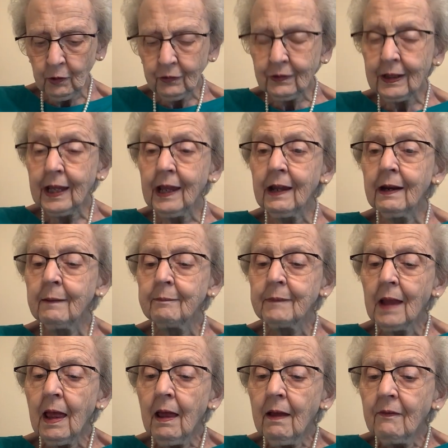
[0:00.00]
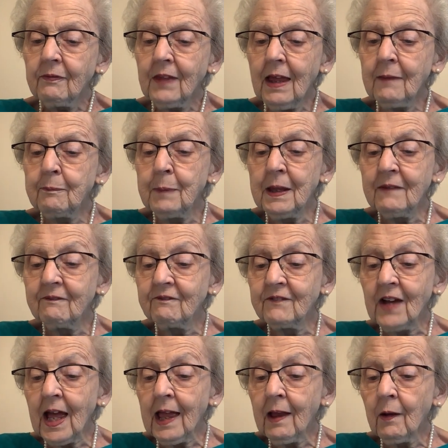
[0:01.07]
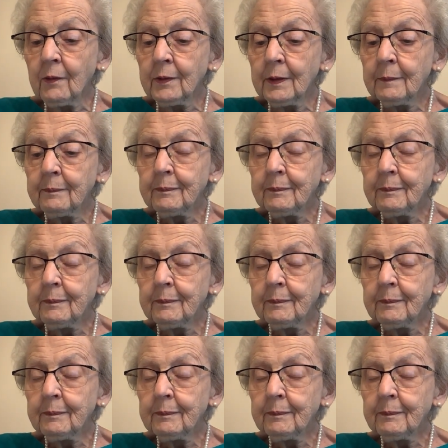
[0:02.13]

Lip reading: said. They've been found.